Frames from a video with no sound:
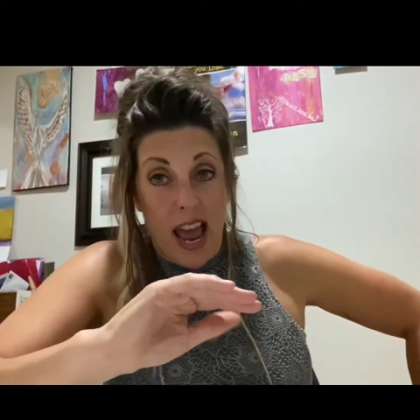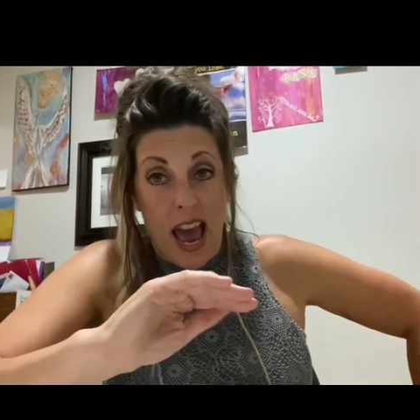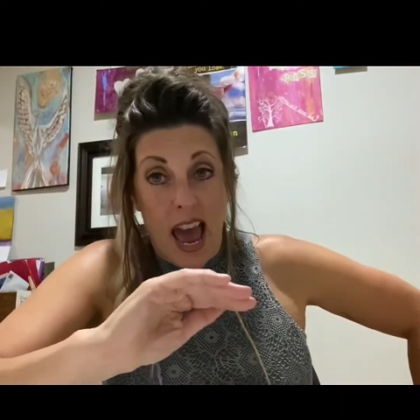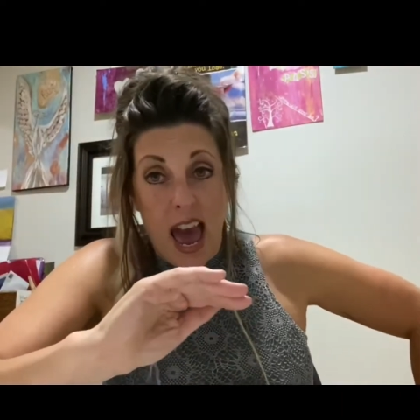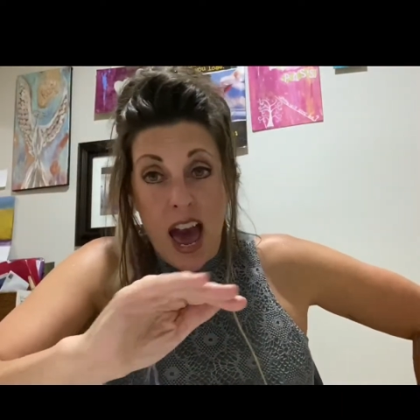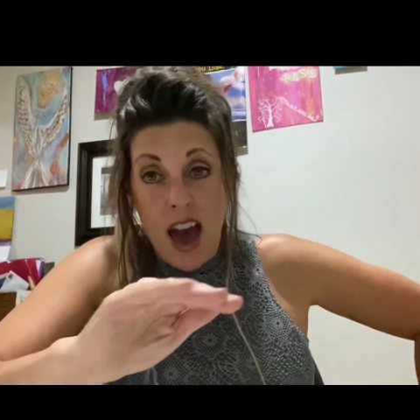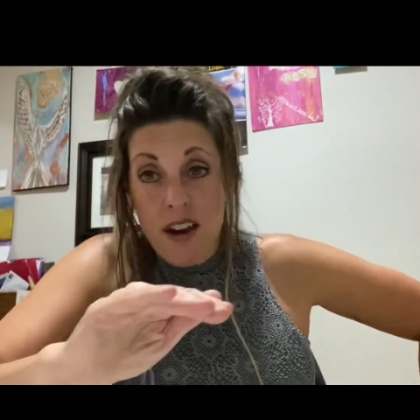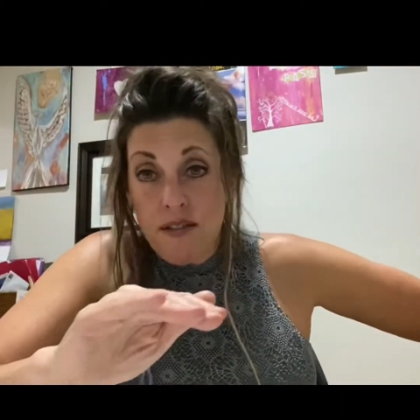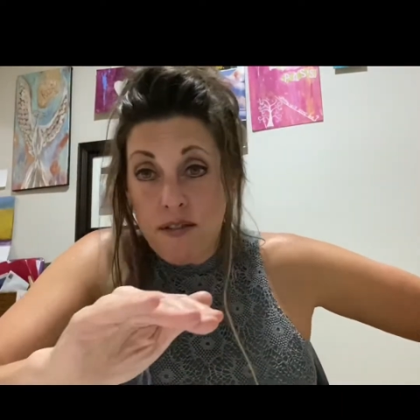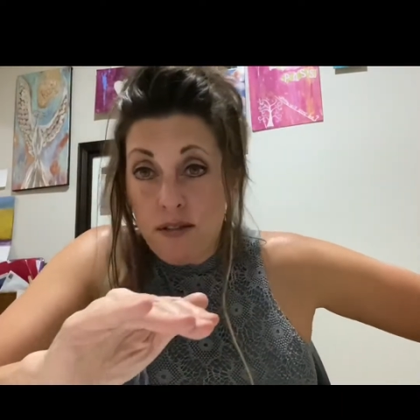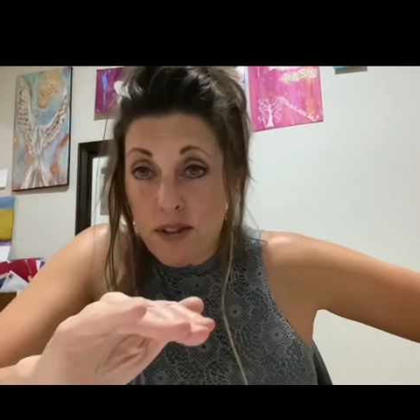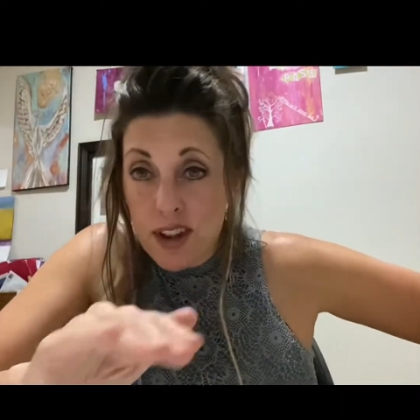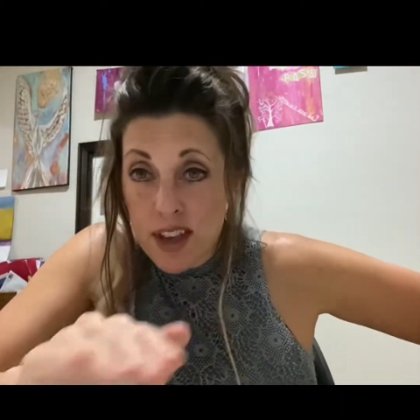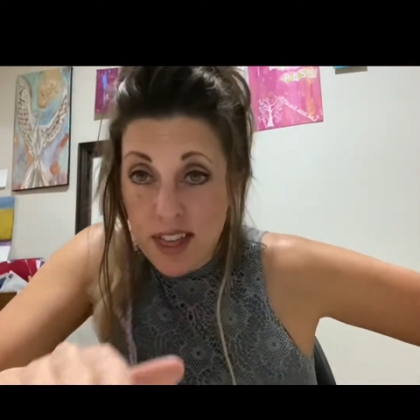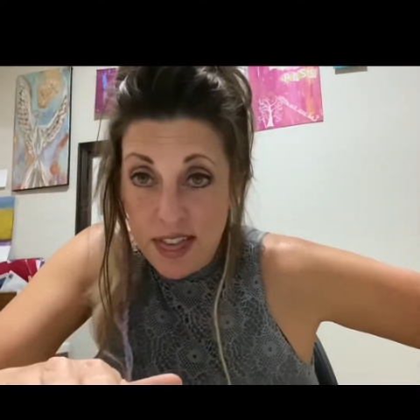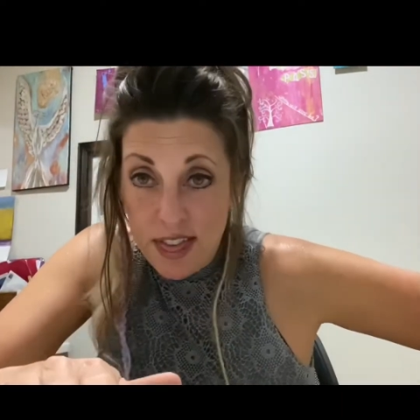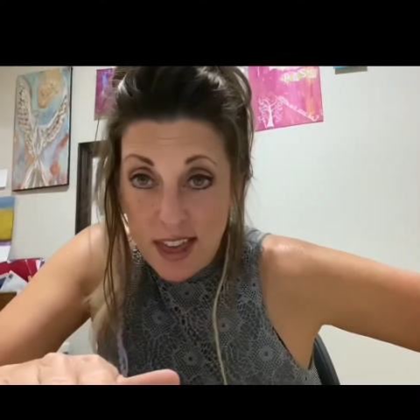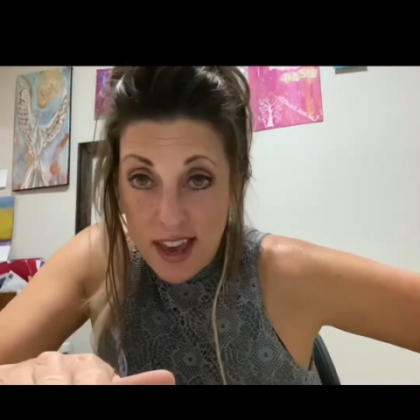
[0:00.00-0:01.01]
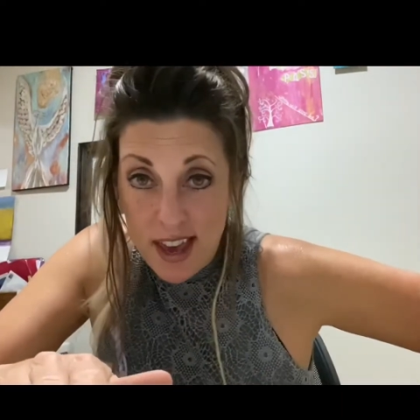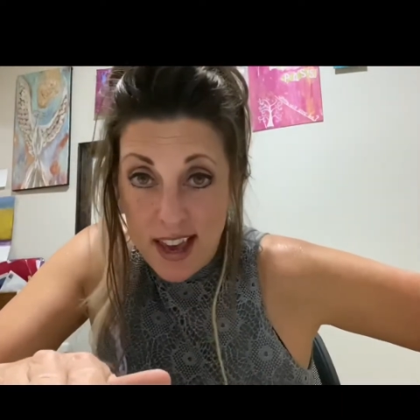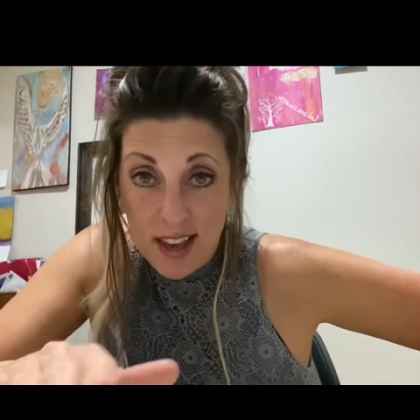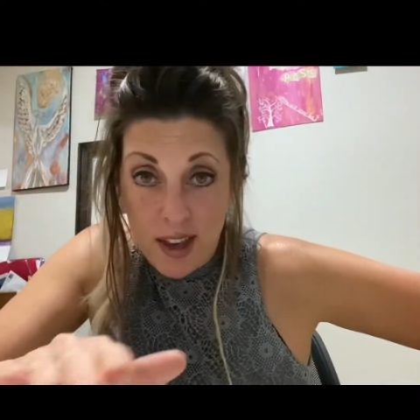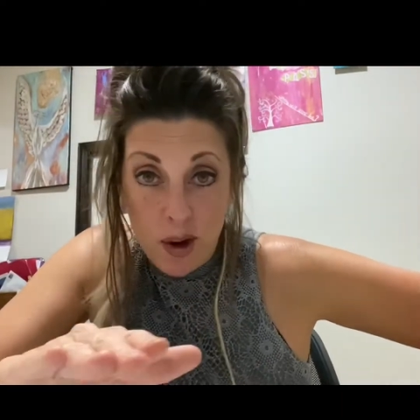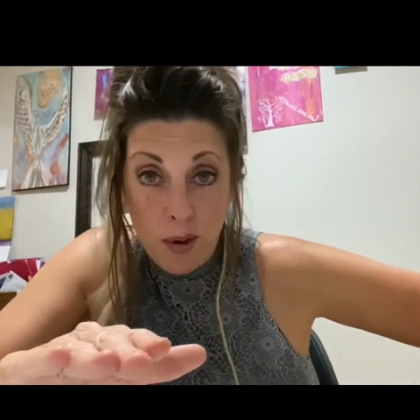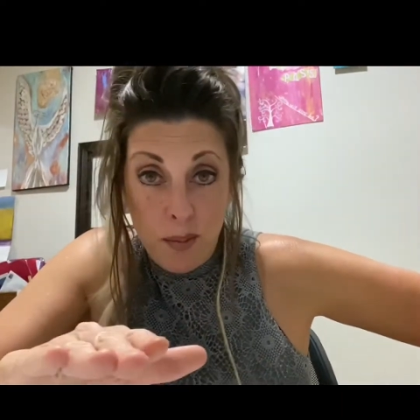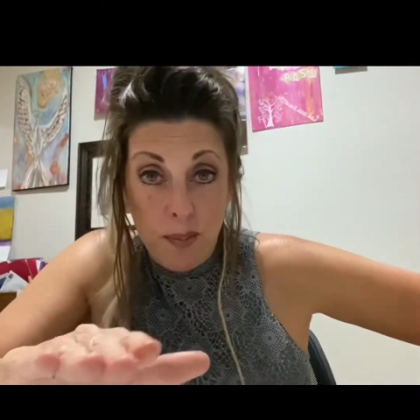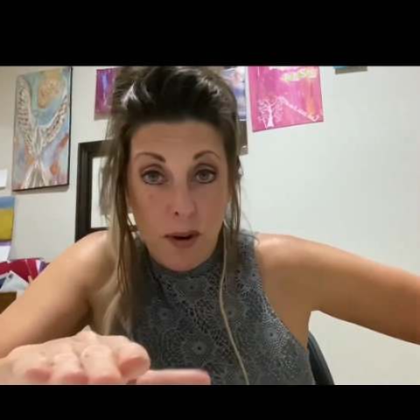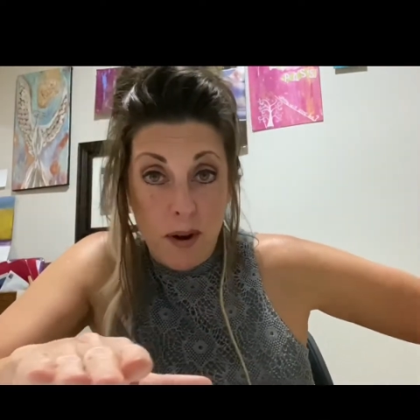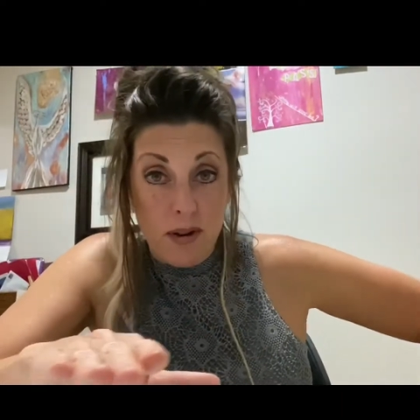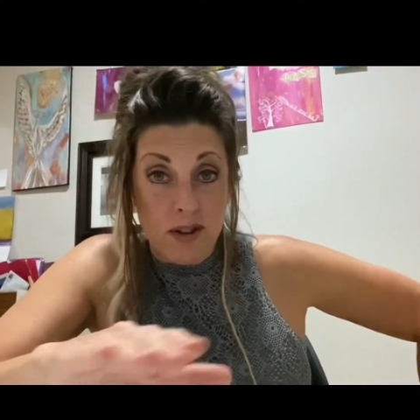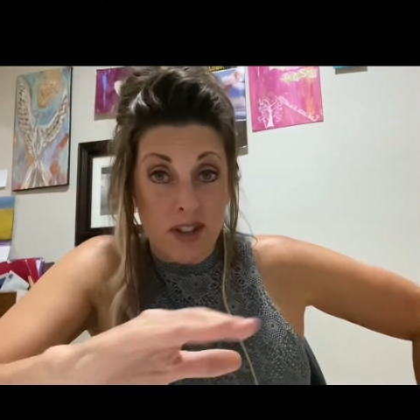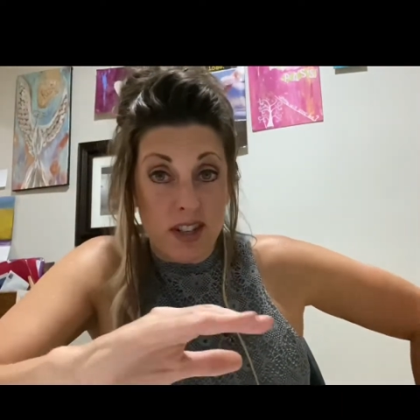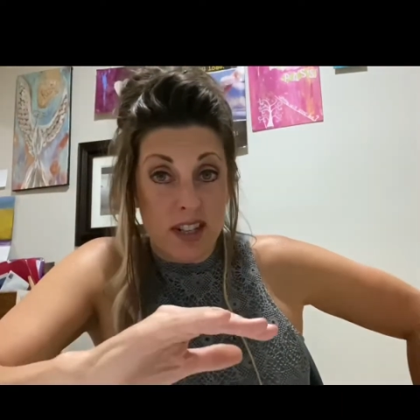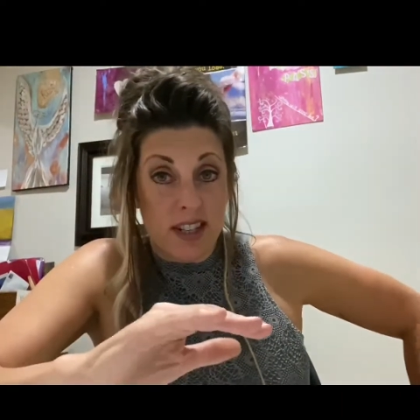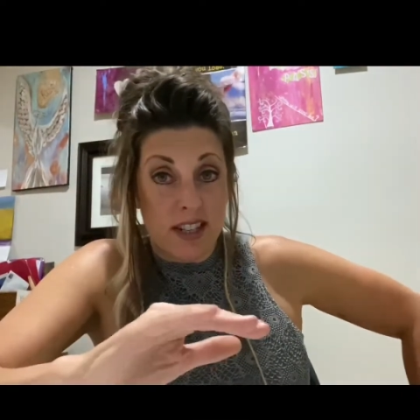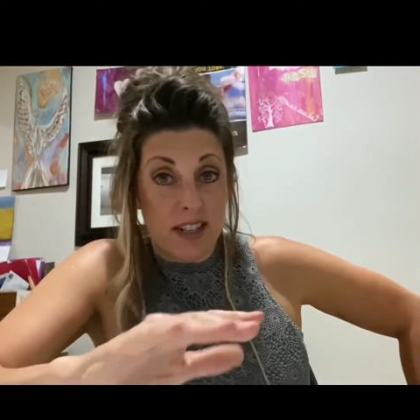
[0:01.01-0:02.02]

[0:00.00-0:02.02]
everything your person